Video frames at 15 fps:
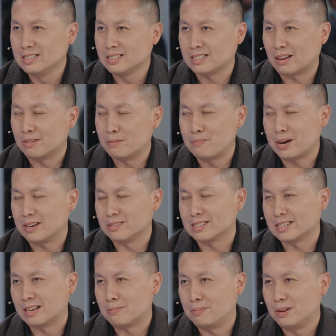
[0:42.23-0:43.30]
southern part of
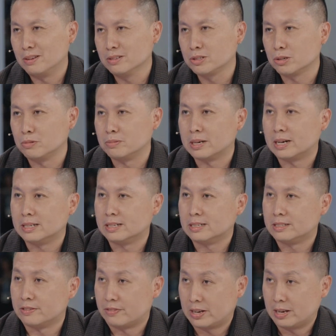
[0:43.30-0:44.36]
Singapore. So we are the
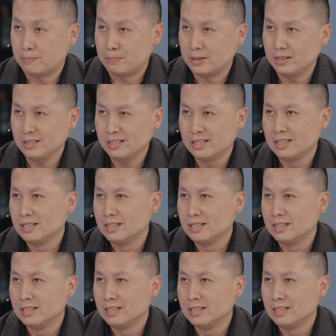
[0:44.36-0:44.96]
developer